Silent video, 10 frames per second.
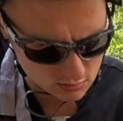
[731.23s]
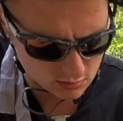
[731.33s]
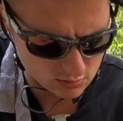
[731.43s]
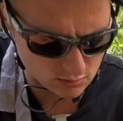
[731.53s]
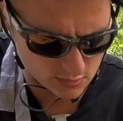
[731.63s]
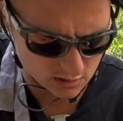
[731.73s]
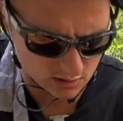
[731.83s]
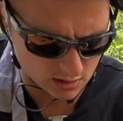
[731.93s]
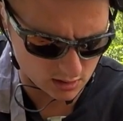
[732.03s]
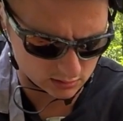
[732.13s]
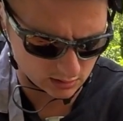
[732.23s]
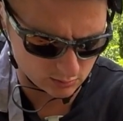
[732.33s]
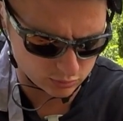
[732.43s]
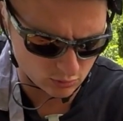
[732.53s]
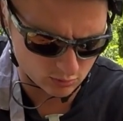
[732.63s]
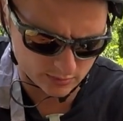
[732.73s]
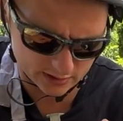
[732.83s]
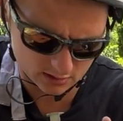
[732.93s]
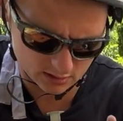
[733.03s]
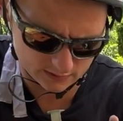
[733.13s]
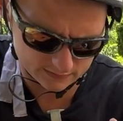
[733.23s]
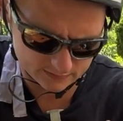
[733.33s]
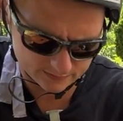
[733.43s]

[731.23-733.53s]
Oh my god, I broke my knife.